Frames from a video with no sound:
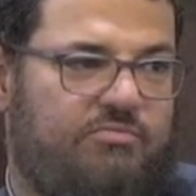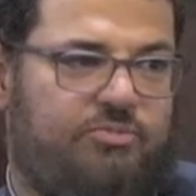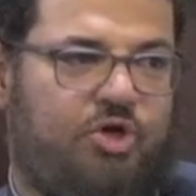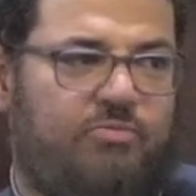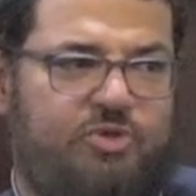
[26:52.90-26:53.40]

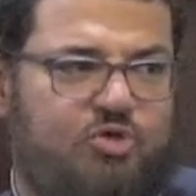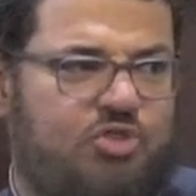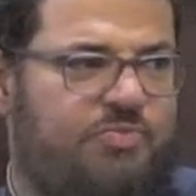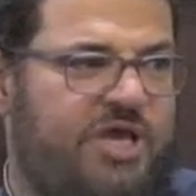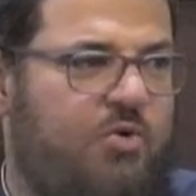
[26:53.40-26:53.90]
Don't
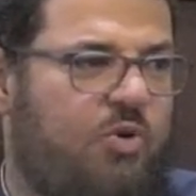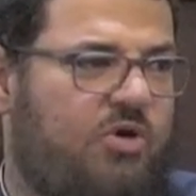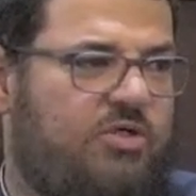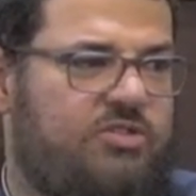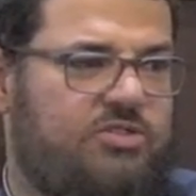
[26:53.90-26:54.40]
use big
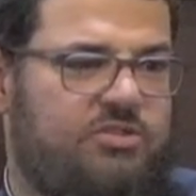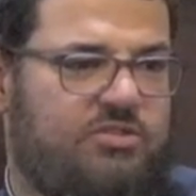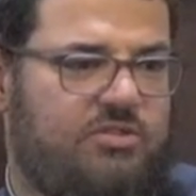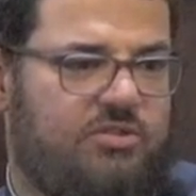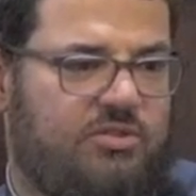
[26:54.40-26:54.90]
words.
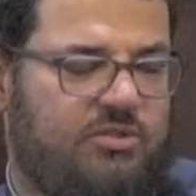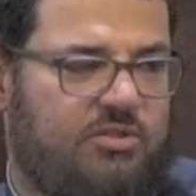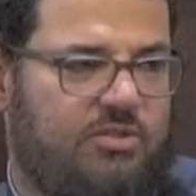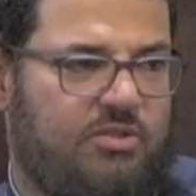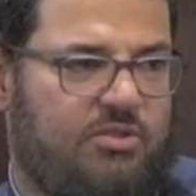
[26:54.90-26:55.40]

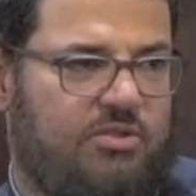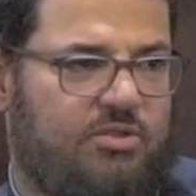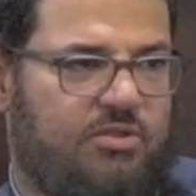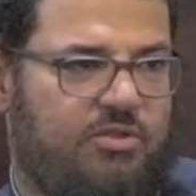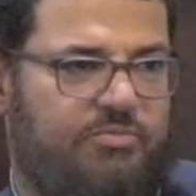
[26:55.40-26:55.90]

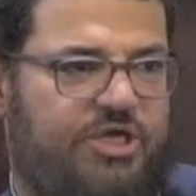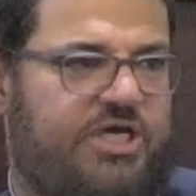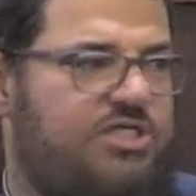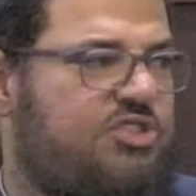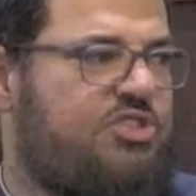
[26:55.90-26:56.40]

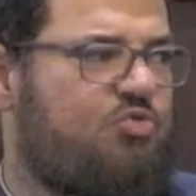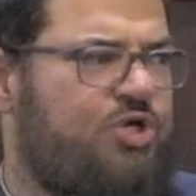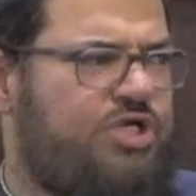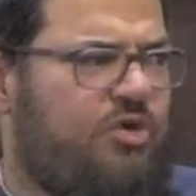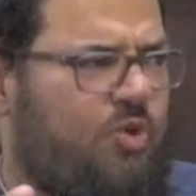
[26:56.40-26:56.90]
Because
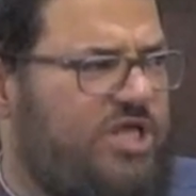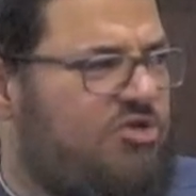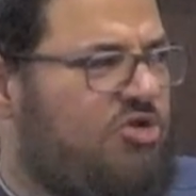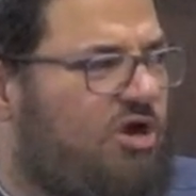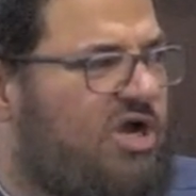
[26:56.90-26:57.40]
the way you
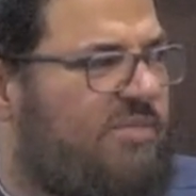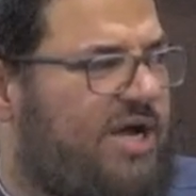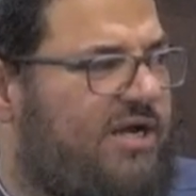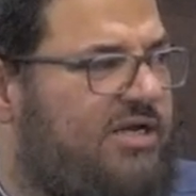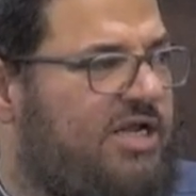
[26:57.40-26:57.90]
talk
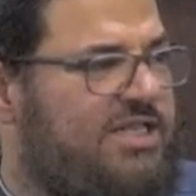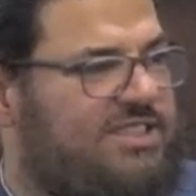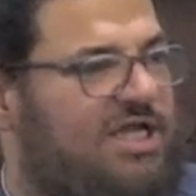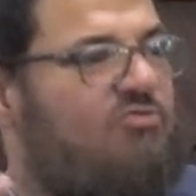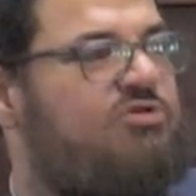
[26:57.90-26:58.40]
about it,
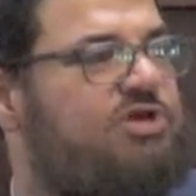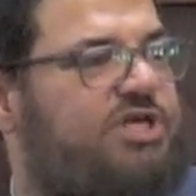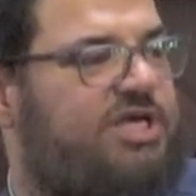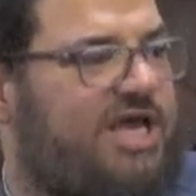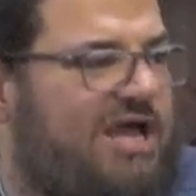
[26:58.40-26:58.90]
that's how you
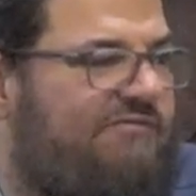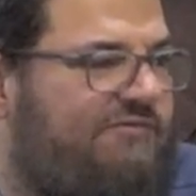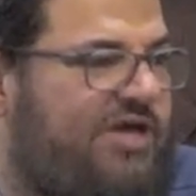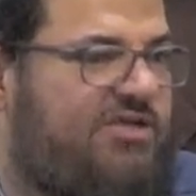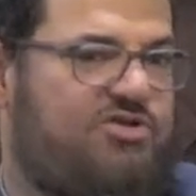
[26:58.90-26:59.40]

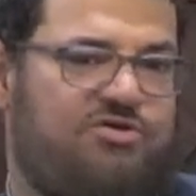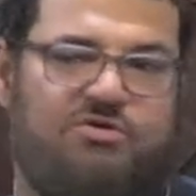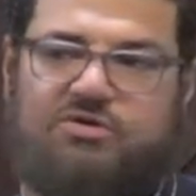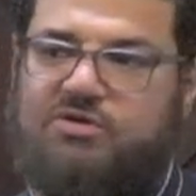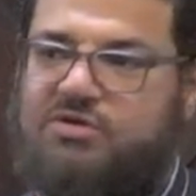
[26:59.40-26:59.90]
affect you.
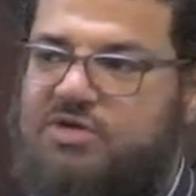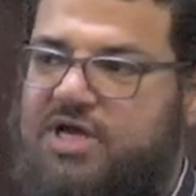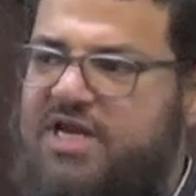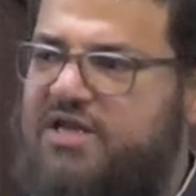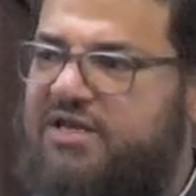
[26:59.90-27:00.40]

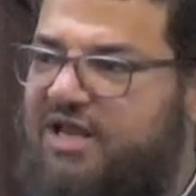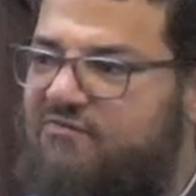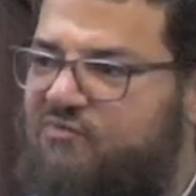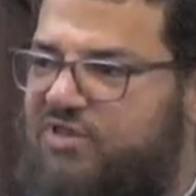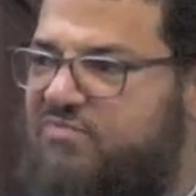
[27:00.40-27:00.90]
And I love
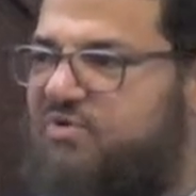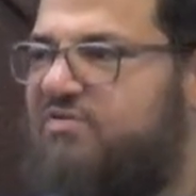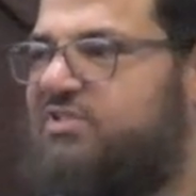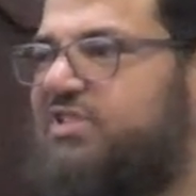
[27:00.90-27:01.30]
what the Prophet